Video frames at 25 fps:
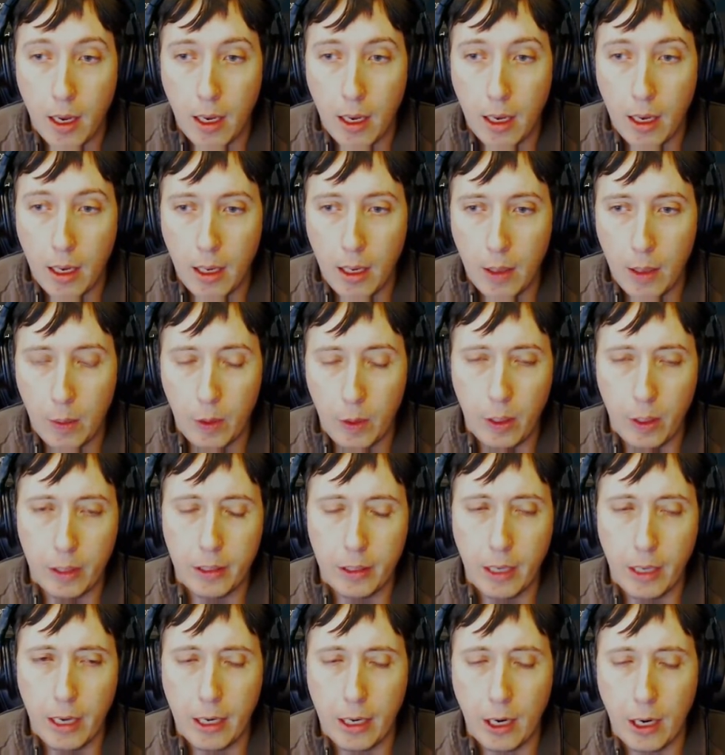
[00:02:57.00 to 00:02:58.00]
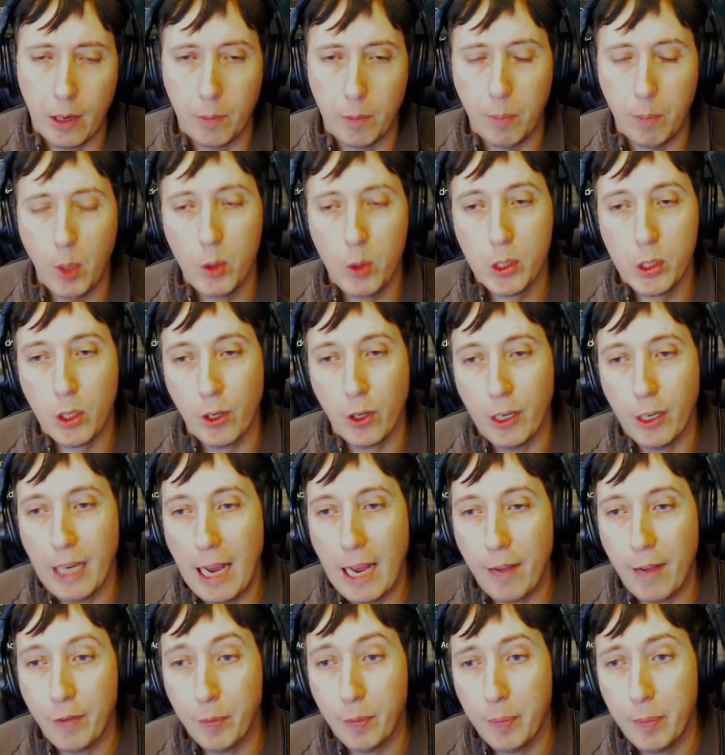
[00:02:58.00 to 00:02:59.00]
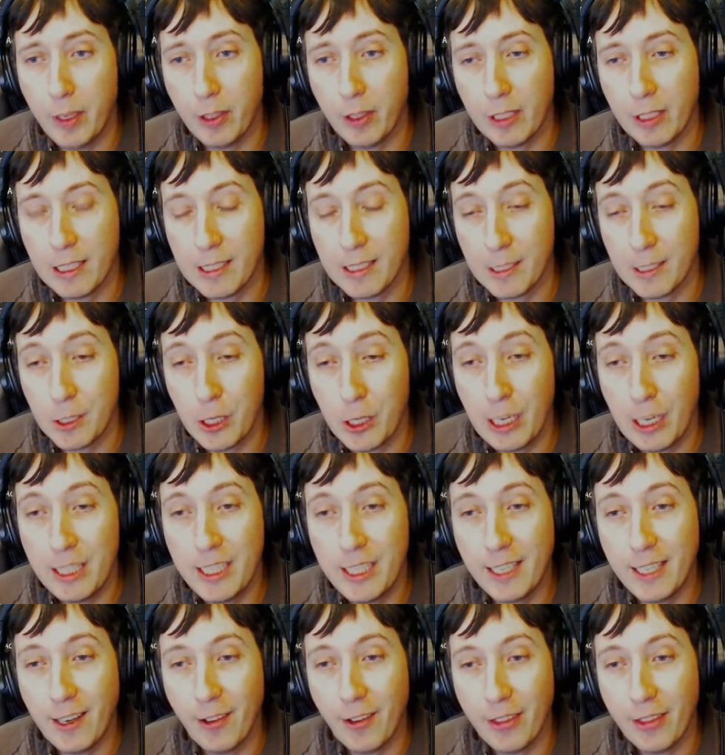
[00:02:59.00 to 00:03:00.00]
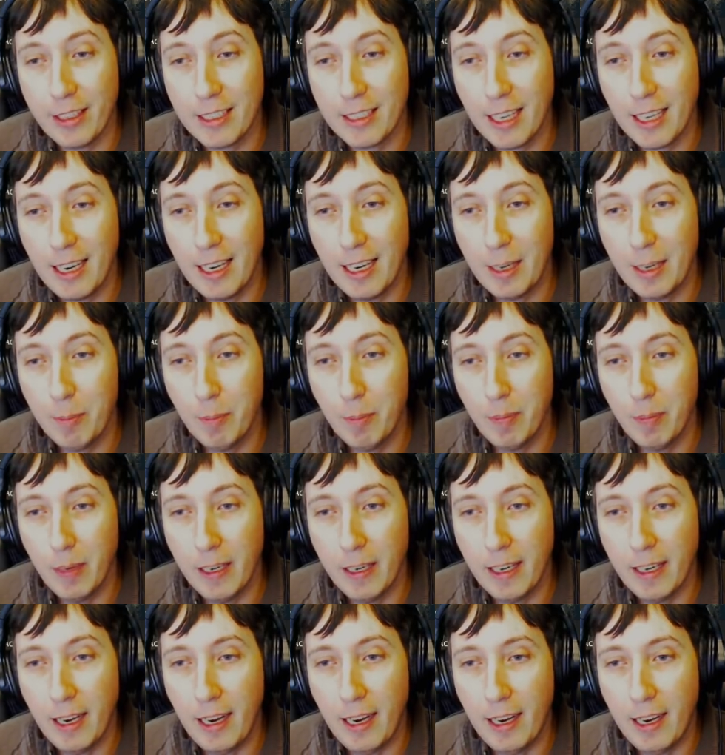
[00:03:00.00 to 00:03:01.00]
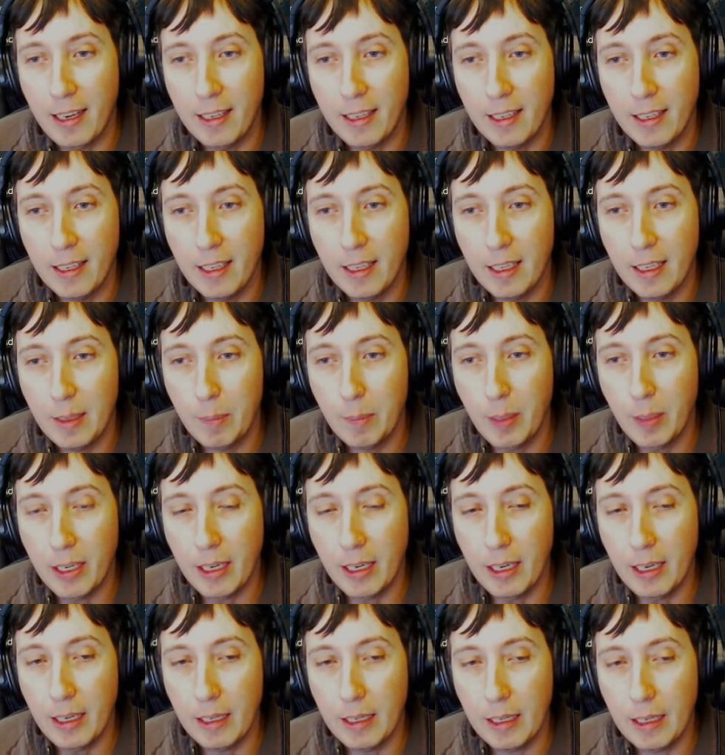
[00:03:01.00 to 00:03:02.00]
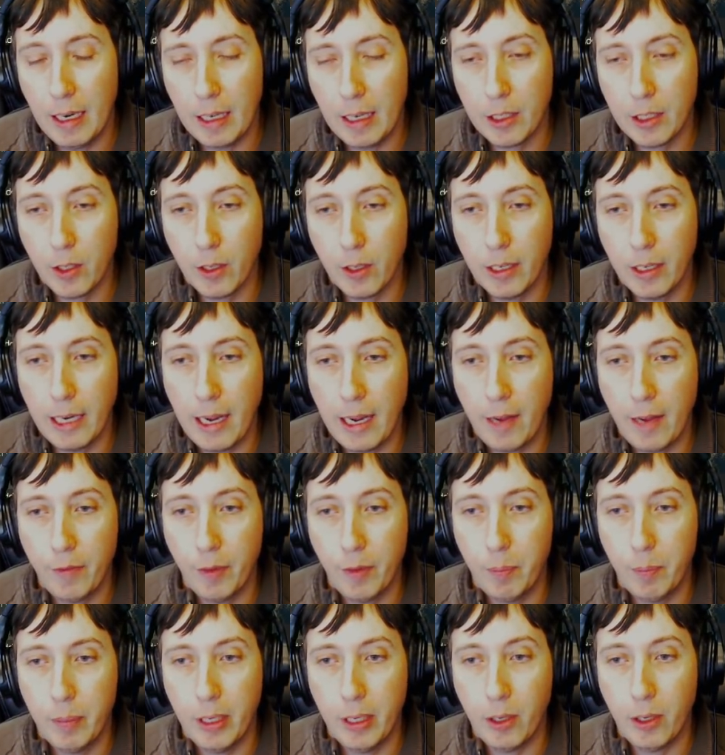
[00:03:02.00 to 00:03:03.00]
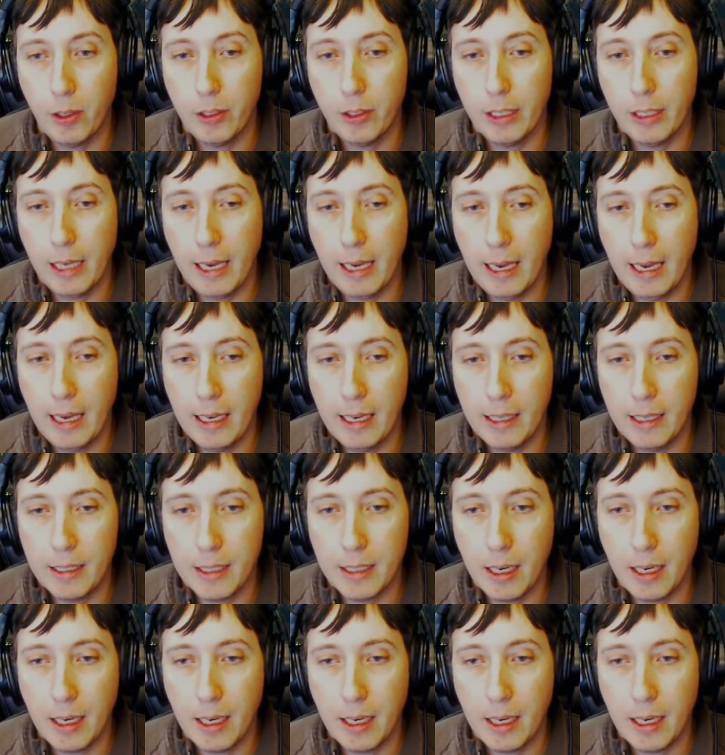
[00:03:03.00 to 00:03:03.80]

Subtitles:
well, not our most current alpha build because it's changing all the time, but a current alpha build, and